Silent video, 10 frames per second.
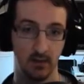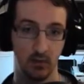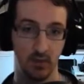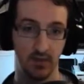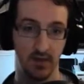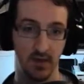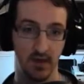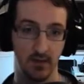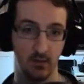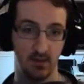with
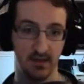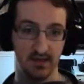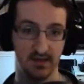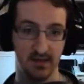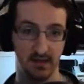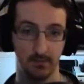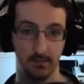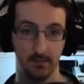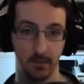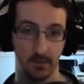this skill,
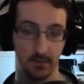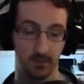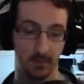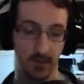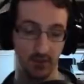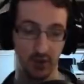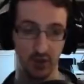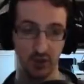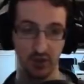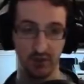I've already
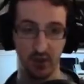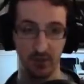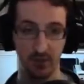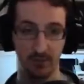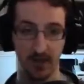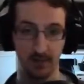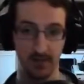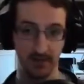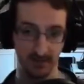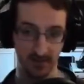showed you the forward and back
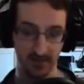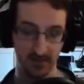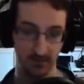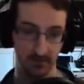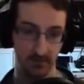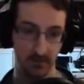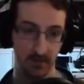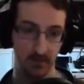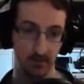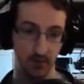part of it,
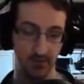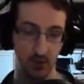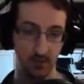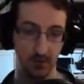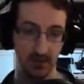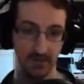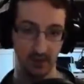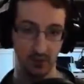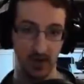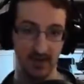but if you input left or
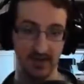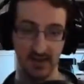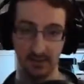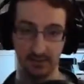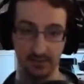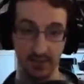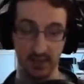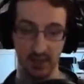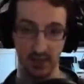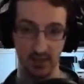right, it completely
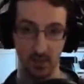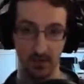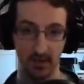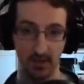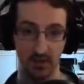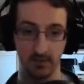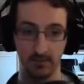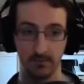changes the weapon action.